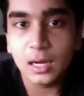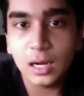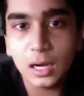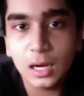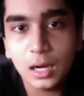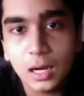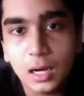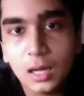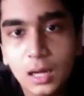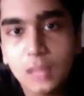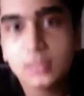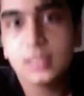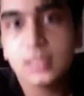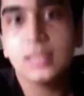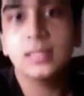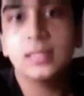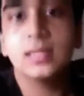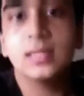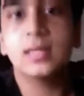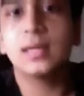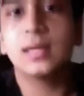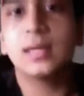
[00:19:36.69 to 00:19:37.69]

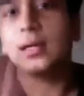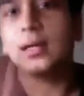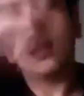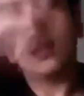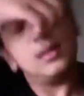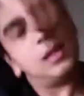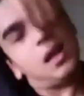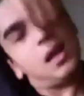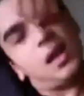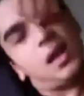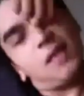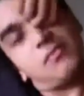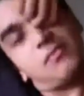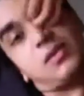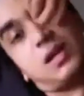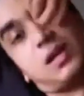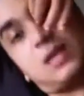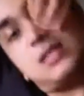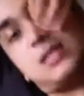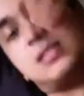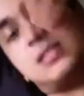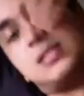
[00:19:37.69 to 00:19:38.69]
Ditya, have you
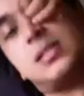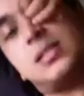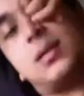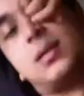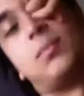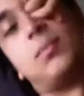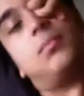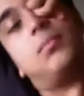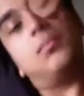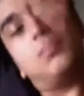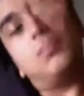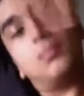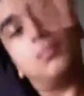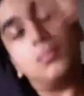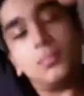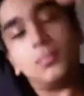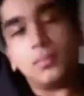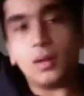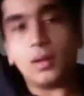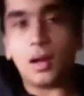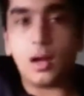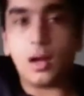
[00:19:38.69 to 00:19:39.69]
gotten some?
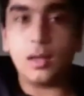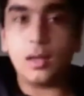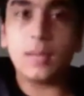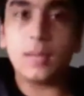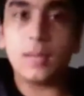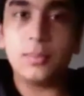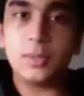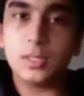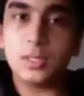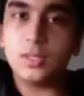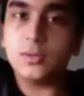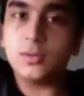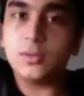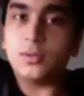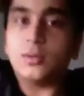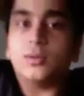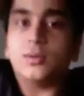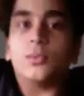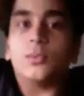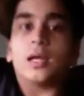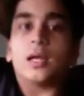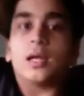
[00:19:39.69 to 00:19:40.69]
Are you able to do
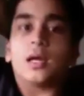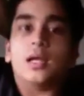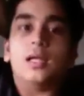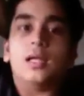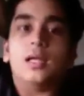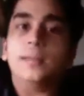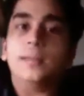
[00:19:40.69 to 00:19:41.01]
work on it?